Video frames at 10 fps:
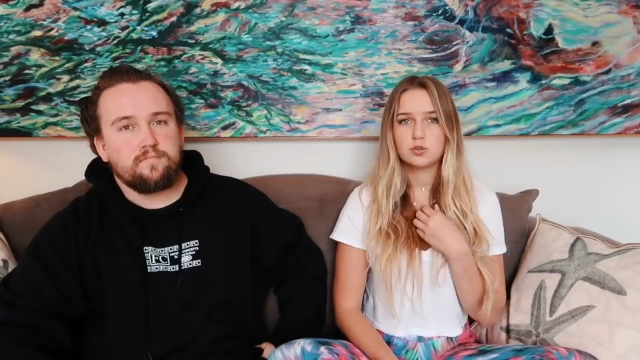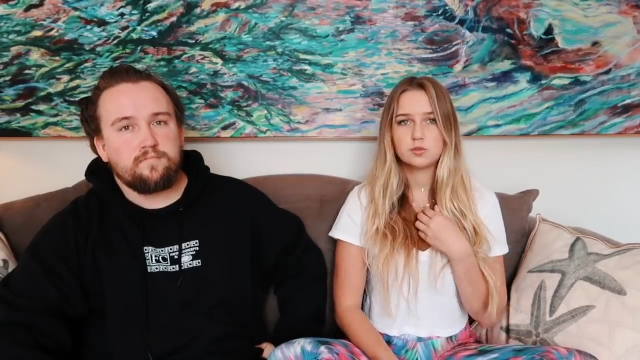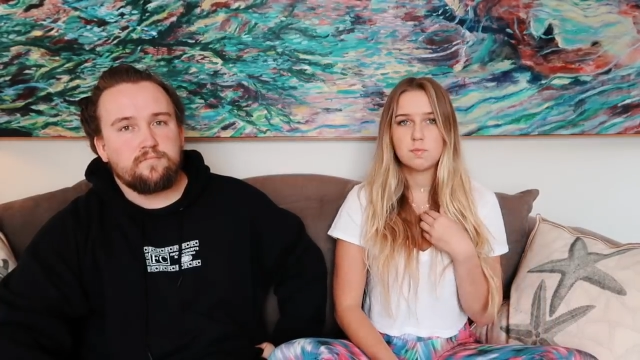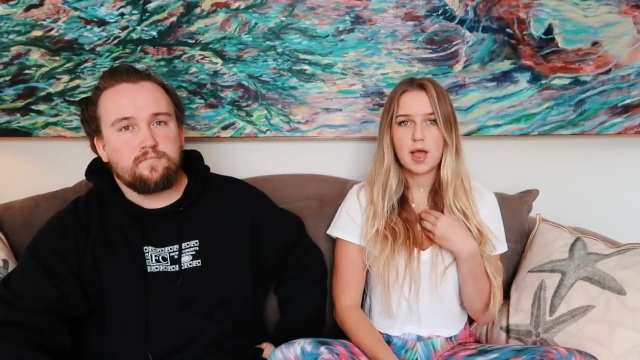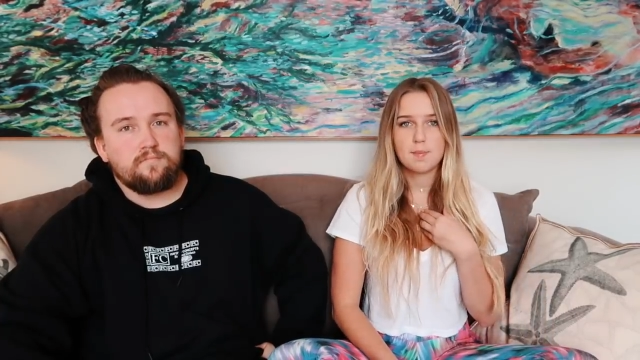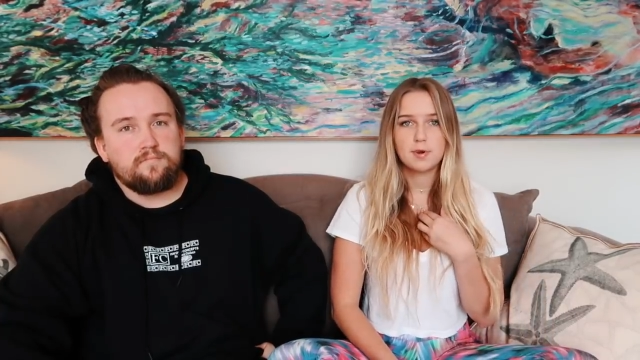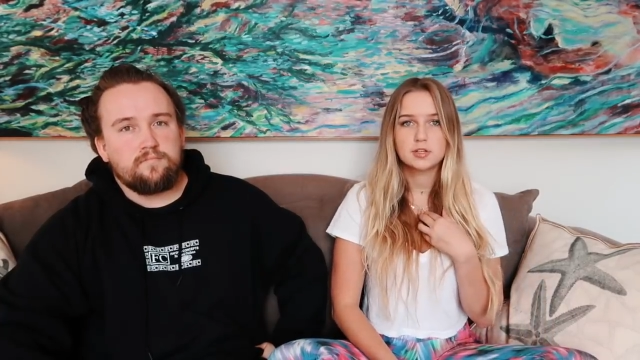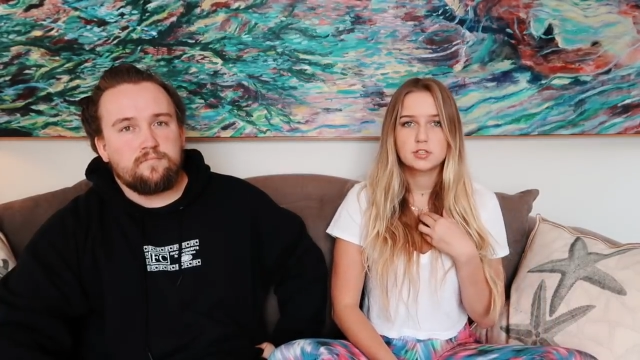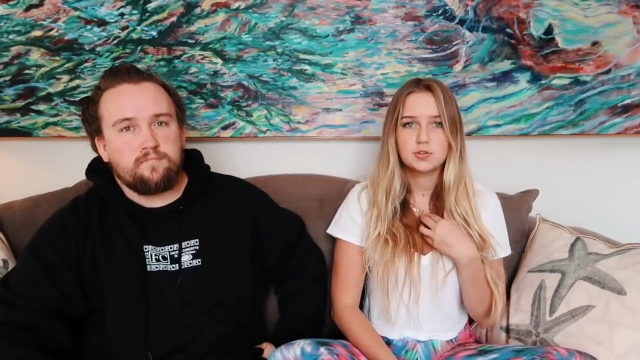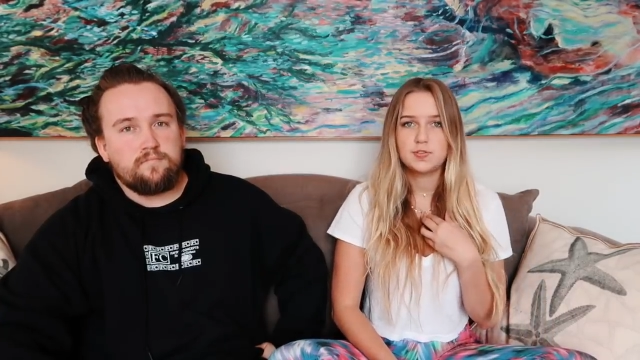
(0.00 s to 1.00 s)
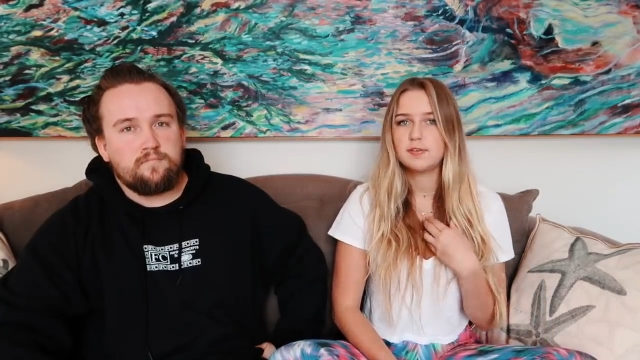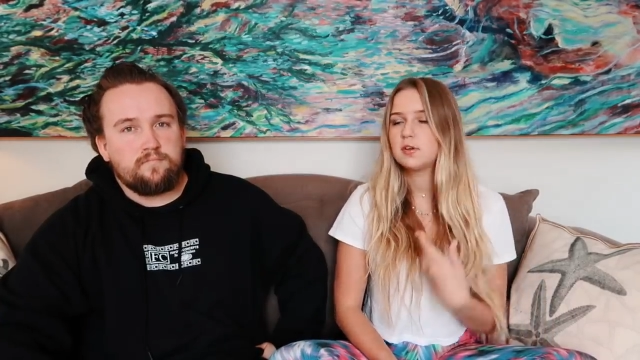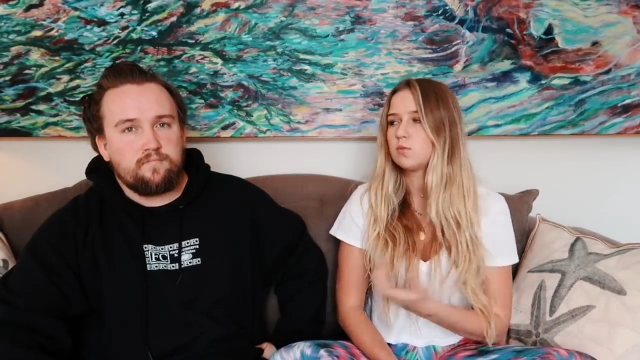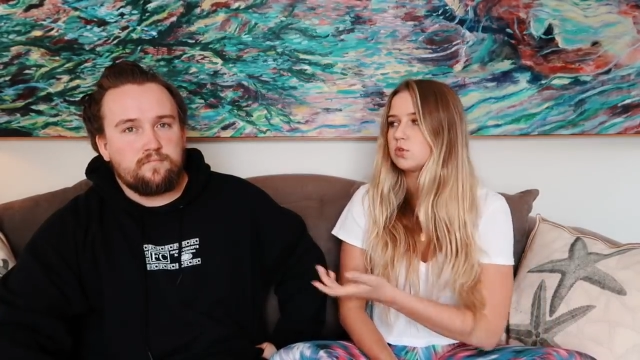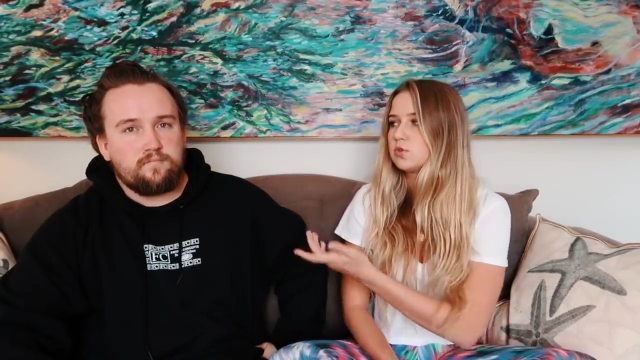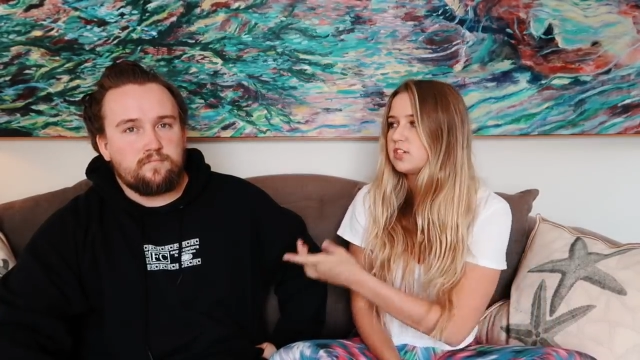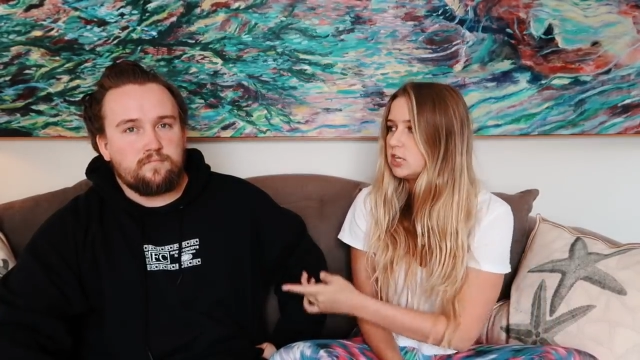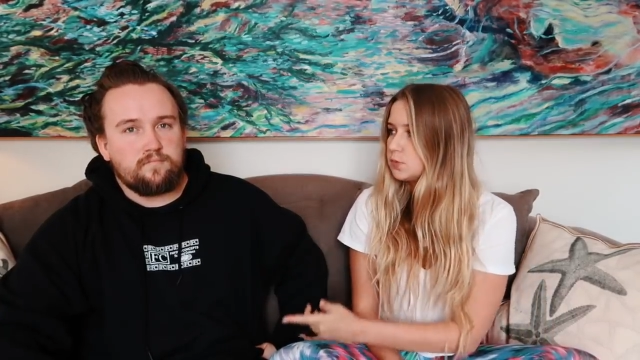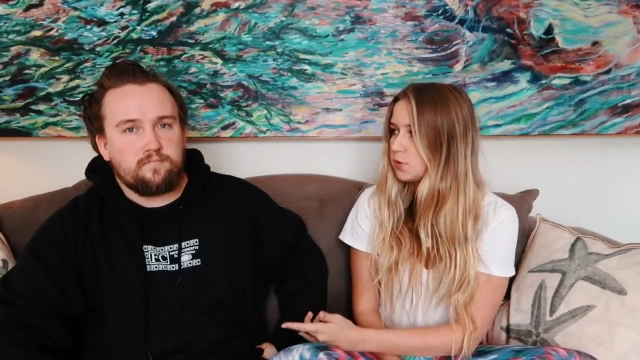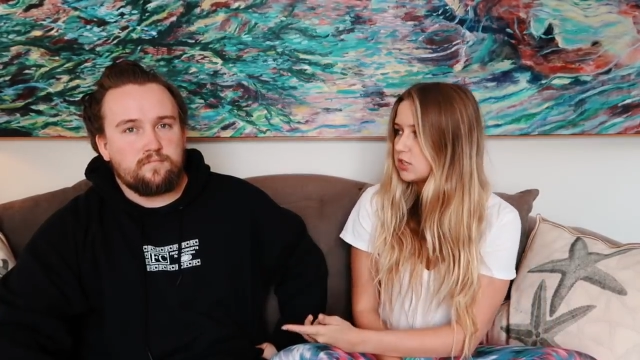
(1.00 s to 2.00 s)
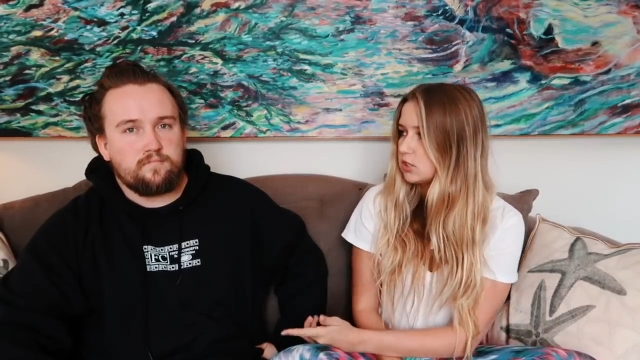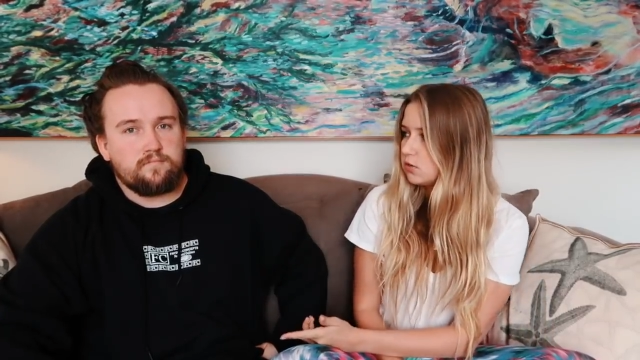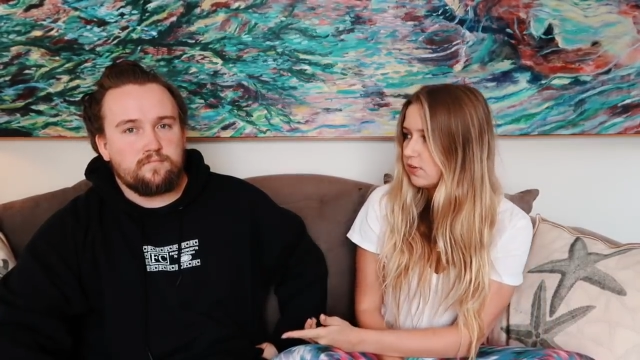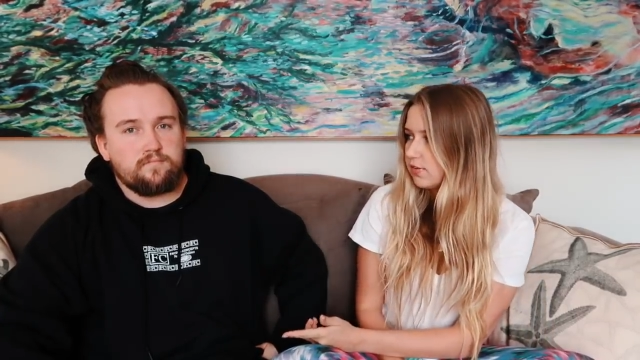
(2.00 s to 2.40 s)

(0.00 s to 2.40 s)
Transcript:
Speaker 1: which was my personal favorite and which was his personal